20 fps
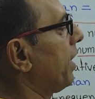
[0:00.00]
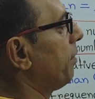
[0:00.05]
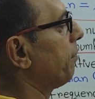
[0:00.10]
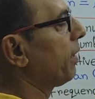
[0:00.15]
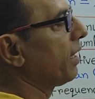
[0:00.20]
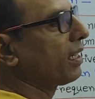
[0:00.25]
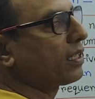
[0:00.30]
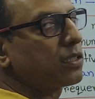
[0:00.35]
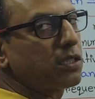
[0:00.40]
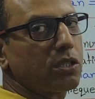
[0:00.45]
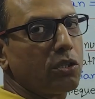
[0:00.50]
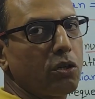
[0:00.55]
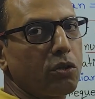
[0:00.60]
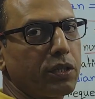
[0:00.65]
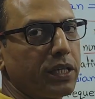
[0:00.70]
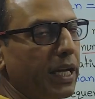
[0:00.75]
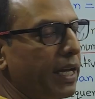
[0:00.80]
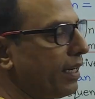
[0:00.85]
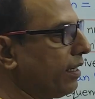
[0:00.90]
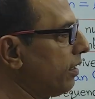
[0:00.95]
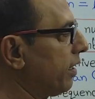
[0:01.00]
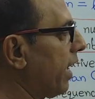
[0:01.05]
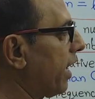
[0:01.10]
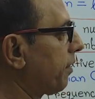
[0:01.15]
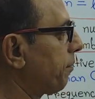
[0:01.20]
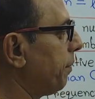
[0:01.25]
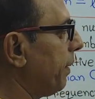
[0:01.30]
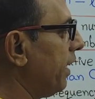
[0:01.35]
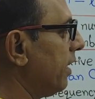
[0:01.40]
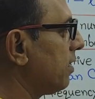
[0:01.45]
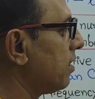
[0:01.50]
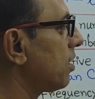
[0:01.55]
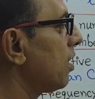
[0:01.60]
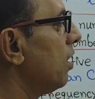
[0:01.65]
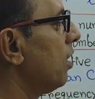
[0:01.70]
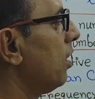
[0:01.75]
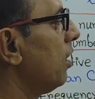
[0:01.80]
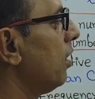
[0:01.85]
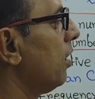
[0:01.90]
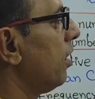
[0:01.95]
10 minus 0, 10. That
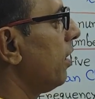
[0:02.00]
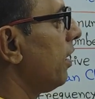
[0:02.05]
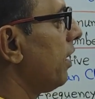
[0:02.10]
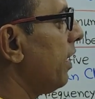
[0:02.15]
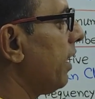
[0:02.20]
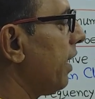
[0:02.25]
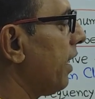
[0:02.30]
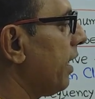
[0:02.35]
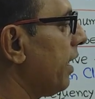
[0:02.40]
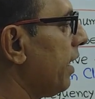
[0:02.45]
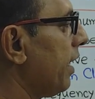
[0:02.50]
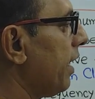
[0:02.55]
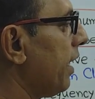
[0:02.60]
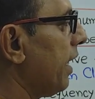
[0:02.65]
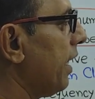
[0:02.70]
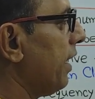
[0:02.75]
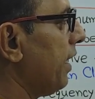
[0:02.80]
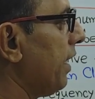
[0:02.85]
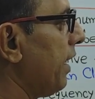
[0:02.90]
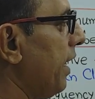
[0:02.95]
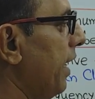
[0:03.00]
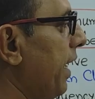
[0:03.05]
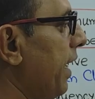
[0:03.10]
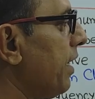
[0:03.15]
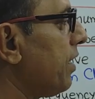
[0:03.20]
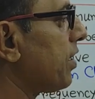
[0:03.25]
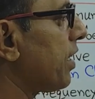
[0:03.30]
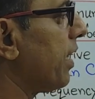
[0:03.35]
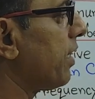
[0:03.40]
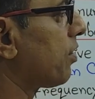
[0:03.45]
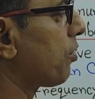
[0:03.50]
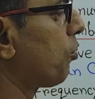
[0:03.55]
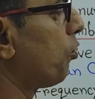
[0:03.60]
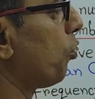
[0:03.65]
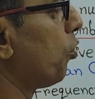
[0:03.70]
means in each age